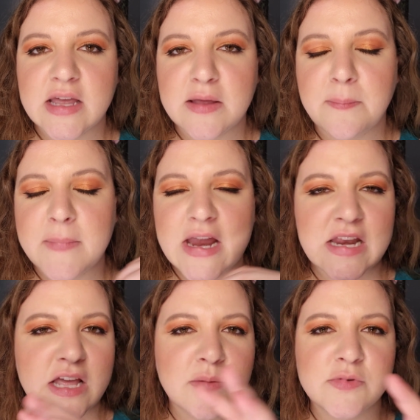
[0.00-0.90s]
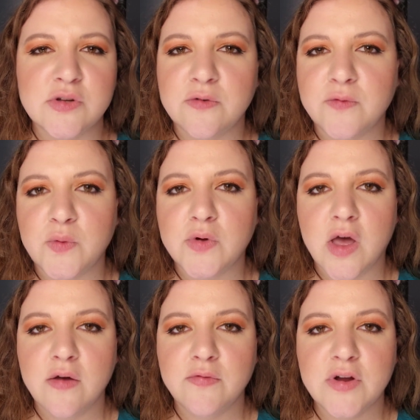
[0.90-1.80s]
a medium to full
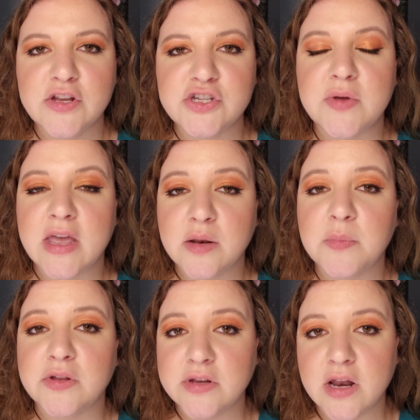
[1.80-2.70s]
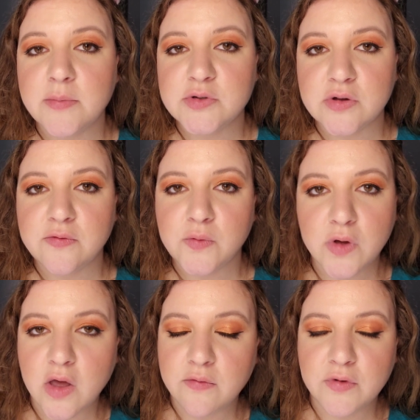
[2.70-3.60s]
coverage. You can build it up to a full
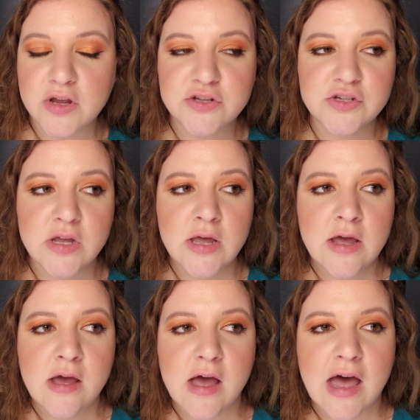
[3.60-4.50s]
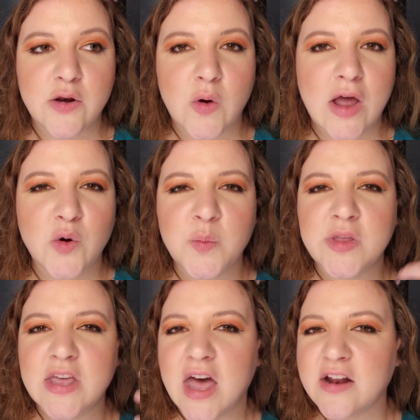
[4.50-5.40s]
coverage. I
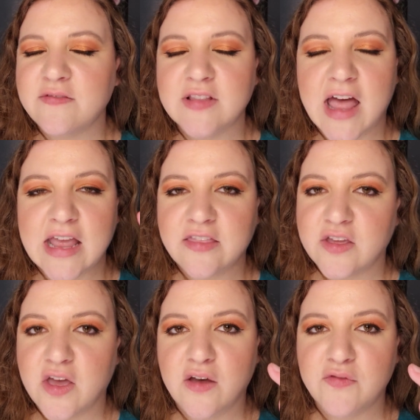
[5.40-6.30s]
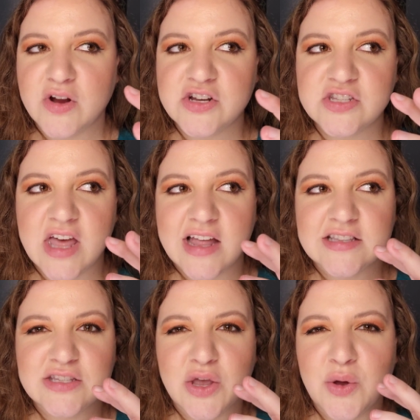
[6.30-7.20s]
normally kind of like the coverage
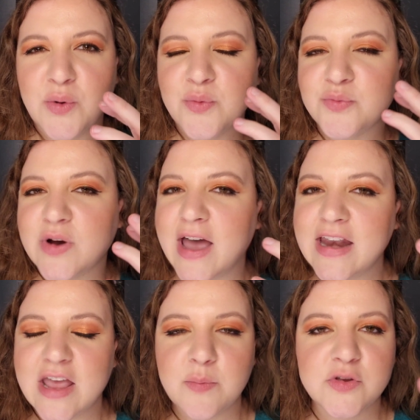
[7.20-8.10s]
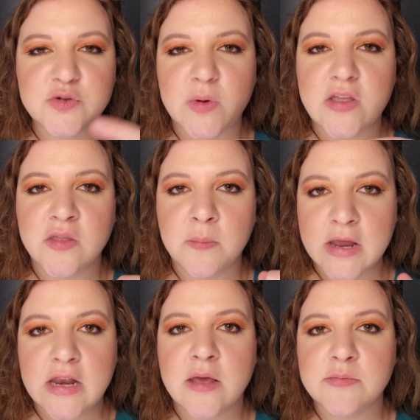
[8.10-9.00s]
that's right in between the
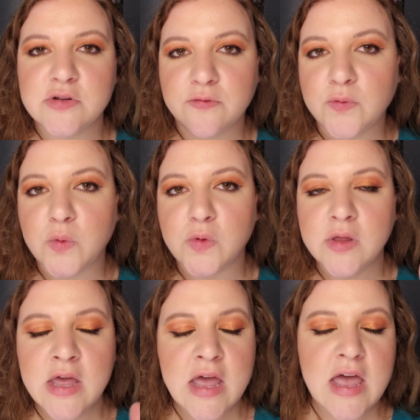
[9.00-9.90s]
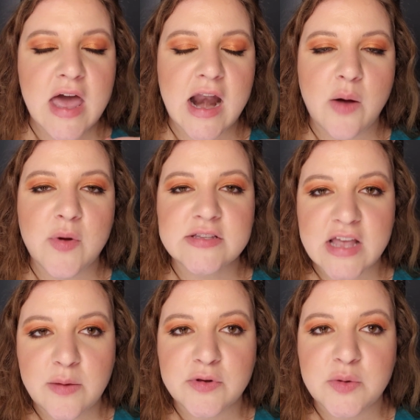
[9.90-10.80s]
medium to full, and I was
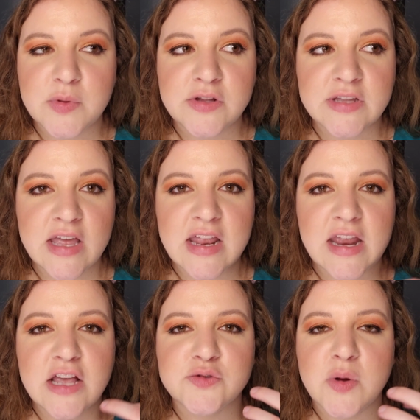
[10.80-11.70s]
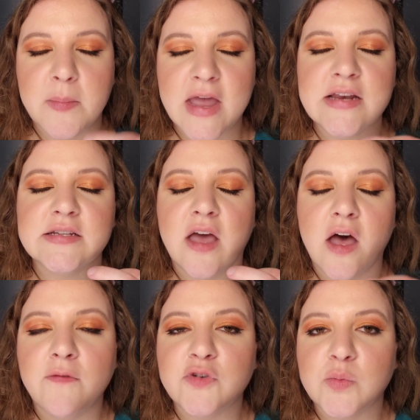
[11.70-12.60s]
able to build it, and it has remained
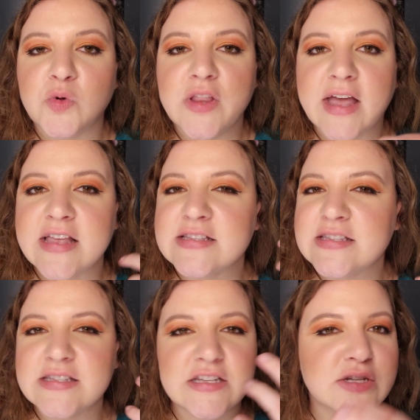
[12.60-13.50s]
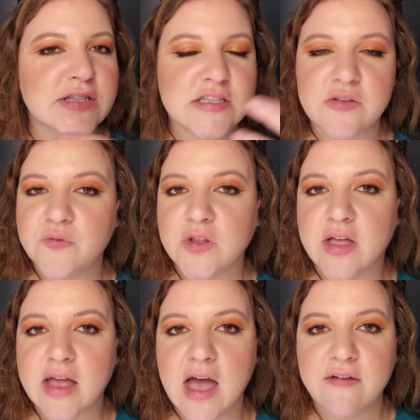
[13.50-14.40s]
comfortable. Like, it still doesn't feel
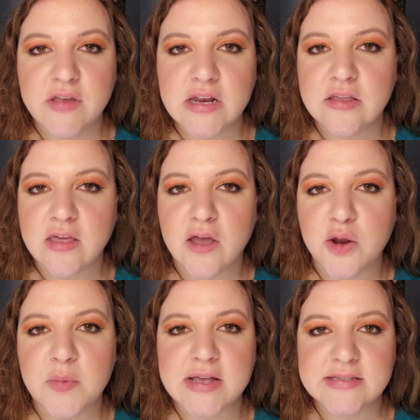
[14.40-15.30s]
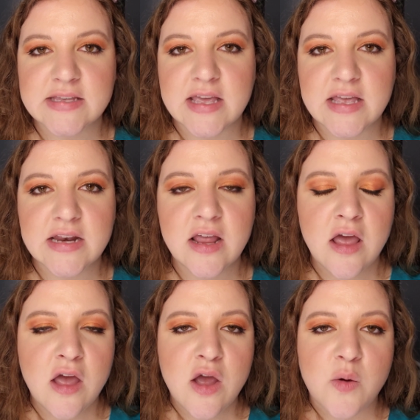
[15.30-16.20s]
like I have anything on my skin,
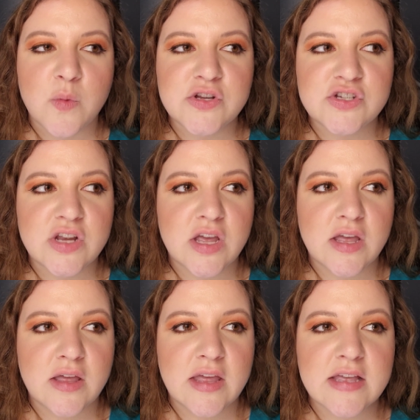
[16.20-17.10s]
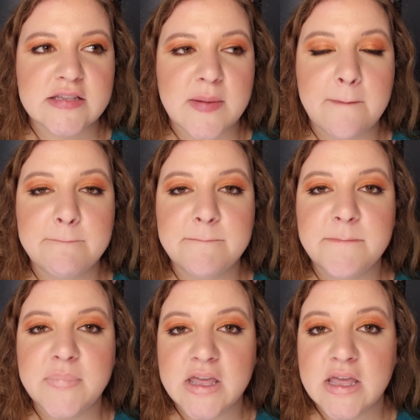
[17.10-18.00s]
which is a
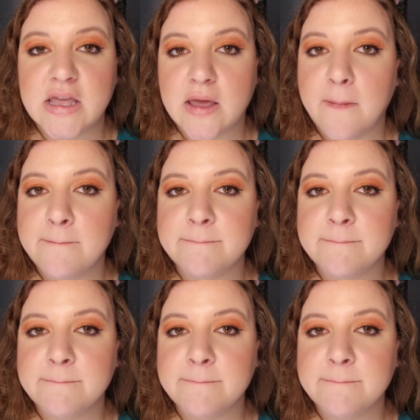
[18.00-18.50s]
big